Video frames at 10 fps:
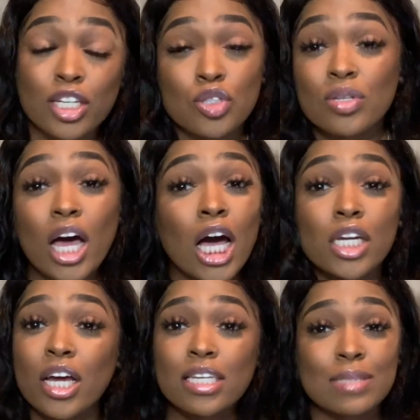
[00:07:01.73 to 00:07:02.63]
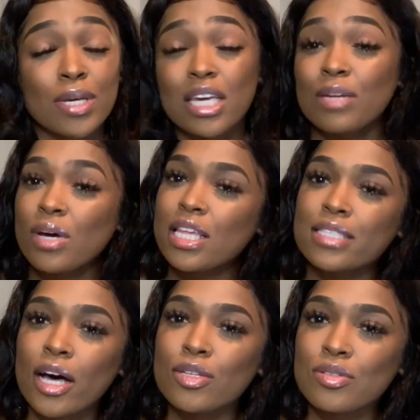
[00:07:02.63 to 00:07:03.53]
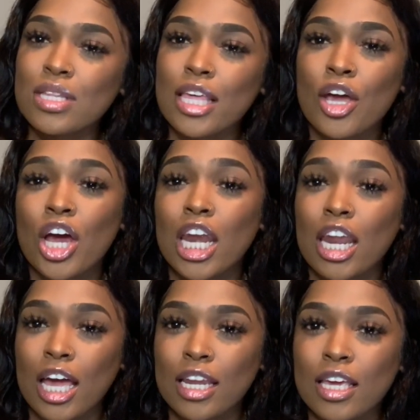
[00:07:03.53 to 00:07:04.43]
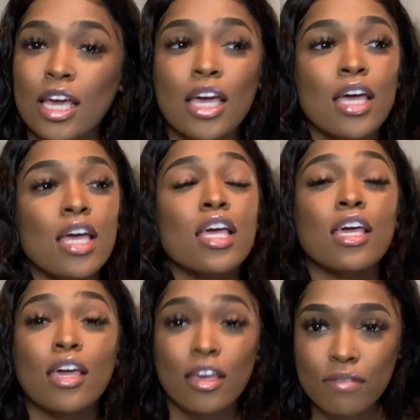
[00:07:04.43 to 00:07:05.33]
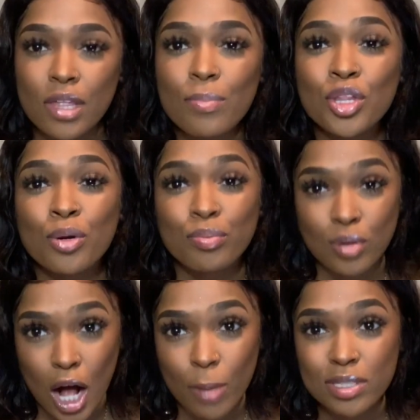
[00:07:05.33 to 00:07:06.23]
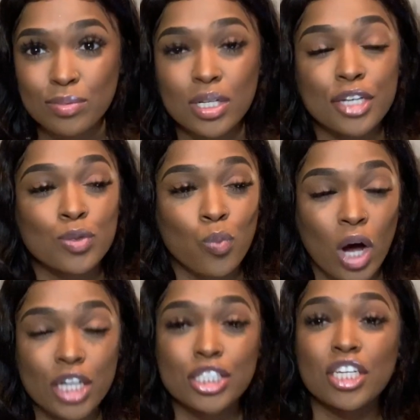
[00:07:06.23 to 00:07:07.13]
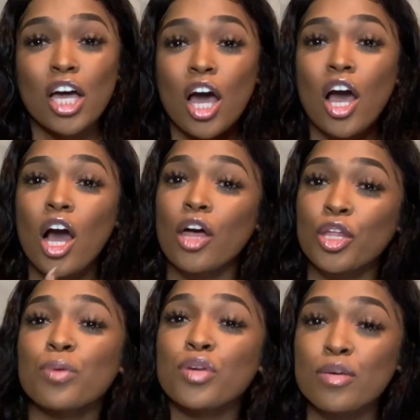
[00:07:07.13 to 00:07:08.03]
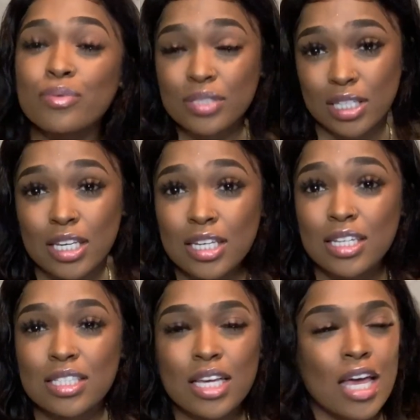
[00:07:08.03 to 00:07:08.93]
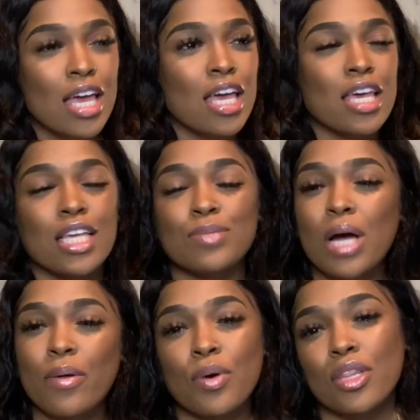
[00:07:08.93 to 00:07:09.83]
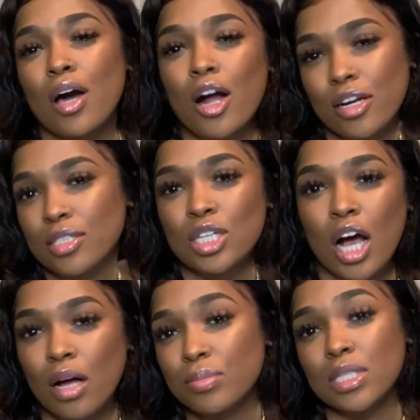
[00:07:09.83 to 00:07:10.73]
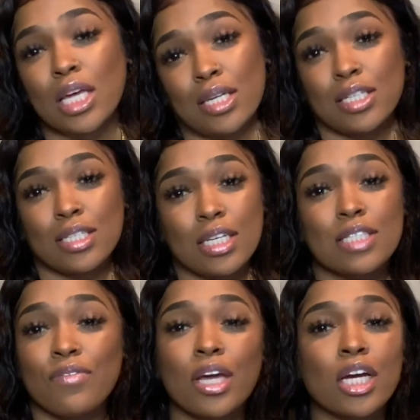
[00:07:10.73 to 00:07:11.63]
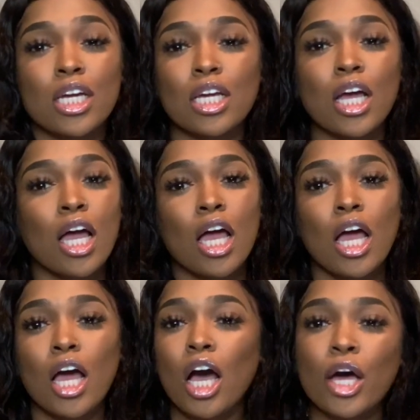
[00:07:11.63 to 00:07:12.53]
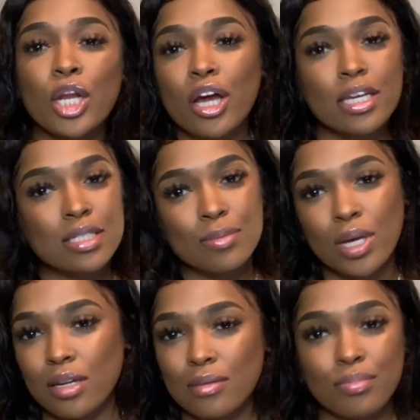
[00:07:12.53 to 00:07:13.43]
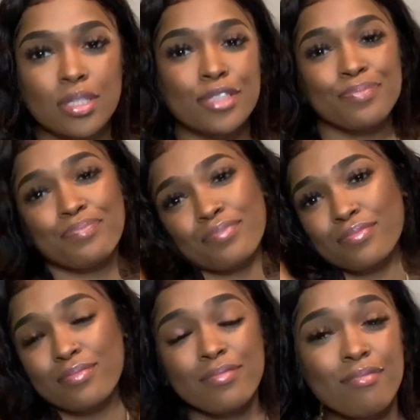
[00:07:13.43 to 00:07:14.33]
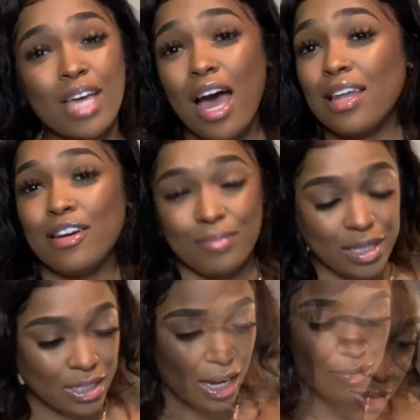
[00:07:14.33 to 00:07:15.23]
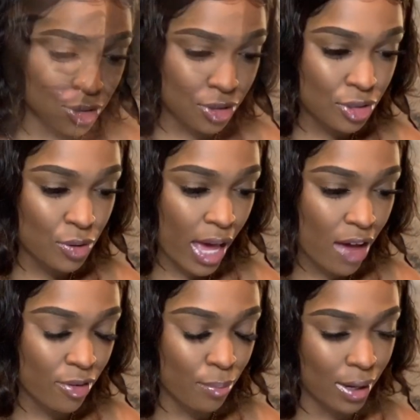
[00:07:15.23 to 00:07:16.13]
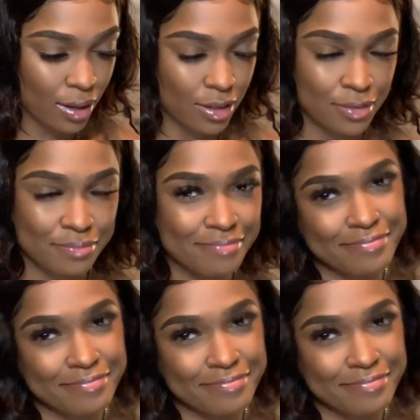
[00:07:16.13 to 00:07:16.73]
Like do not underestimate anybody that tells you that they are a nanny. Give them their props, because watching other people's kids is probably one of the hardest jobs. Like it's very underestimated, but I love my job. Do you have a man?